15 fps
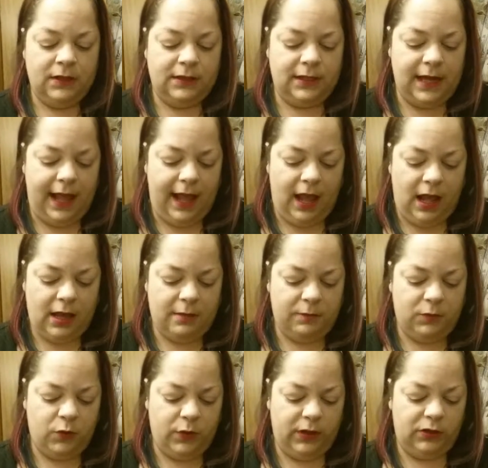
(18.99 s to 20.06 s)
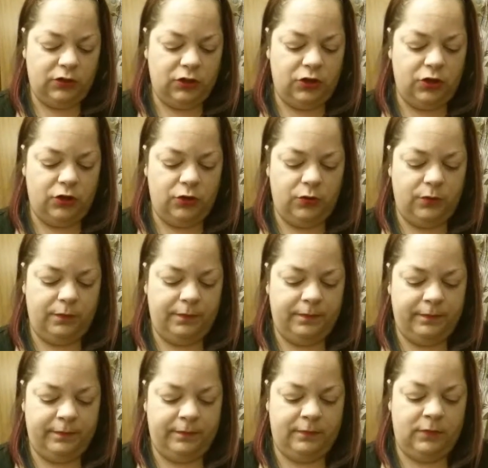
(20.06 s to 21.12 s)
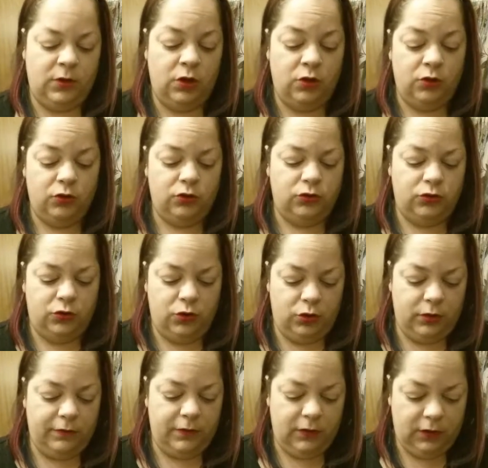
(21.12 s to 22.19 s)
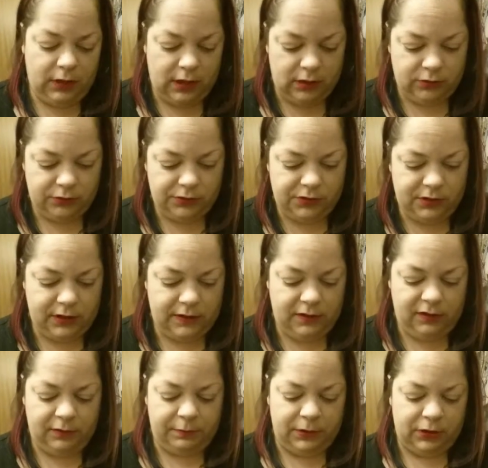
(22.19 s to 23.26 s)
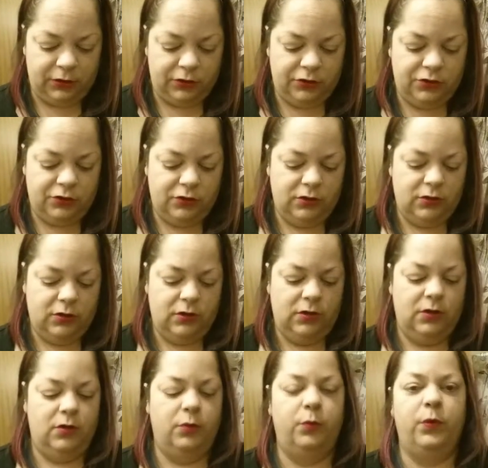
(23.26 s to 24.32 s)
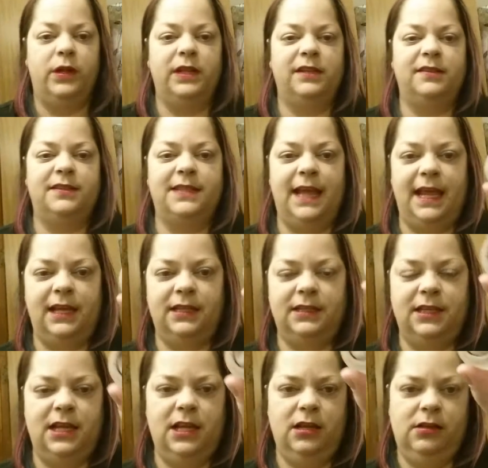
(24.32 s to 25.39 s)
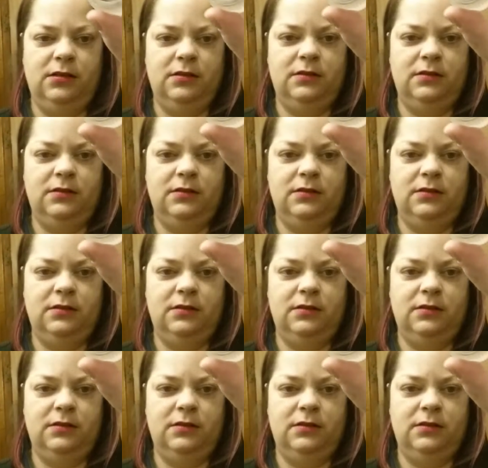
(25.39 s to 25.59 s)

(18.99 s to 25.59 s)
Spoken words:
Today I am going to do 2 different colors in the splurge. One is Dainty.